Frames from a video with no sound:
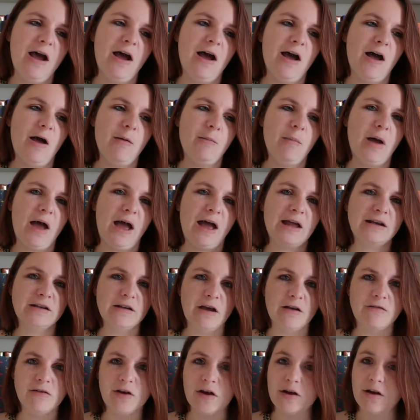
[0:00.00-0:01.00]
And
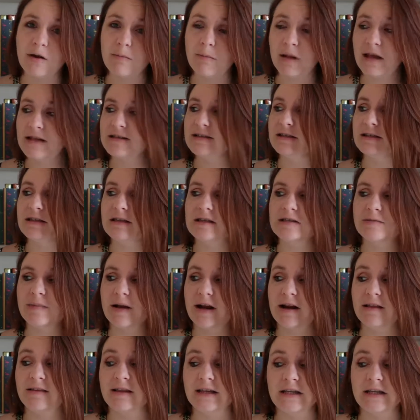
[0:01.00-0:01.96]
I've heard amazing things about it.